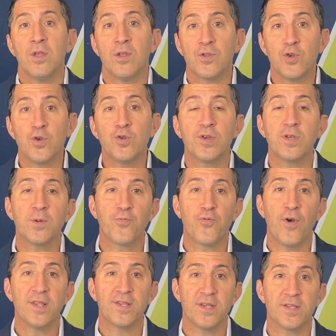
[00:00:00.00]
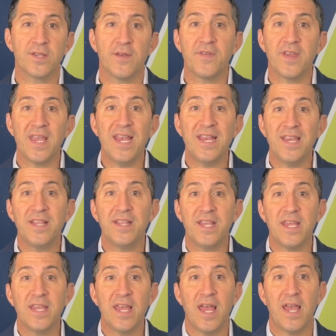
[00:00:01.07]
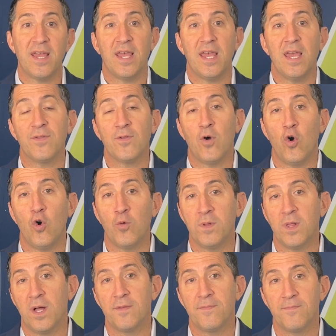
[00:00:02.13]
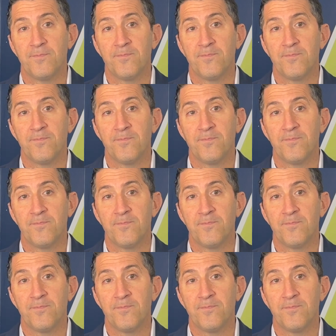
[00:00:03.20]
due to the presence of EDTA in the whole blood.